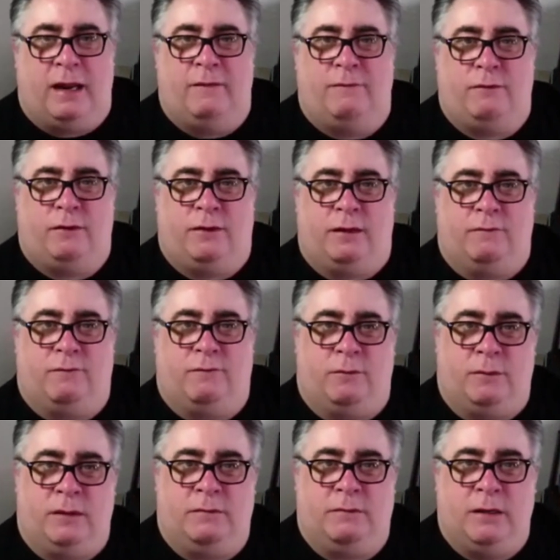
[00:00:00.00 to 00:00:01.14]
everything from
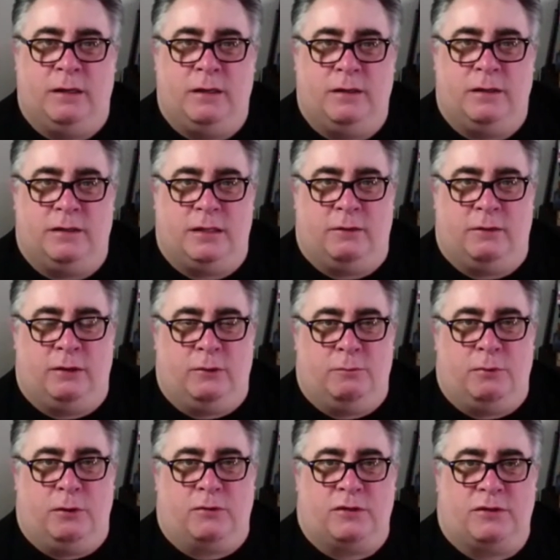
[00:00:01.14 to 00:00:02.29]
the cereal
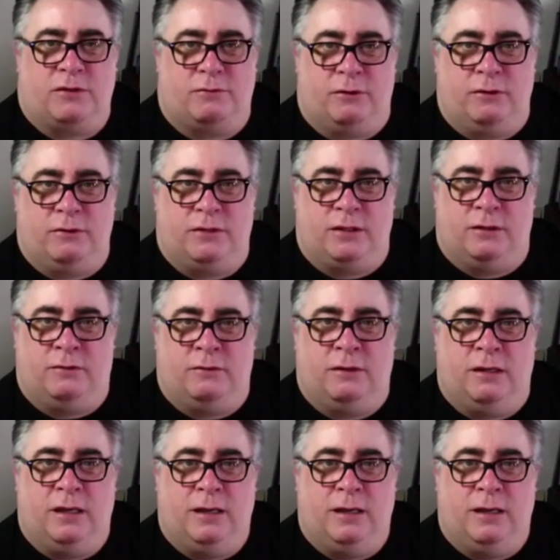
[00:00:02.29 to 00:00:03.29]
box through to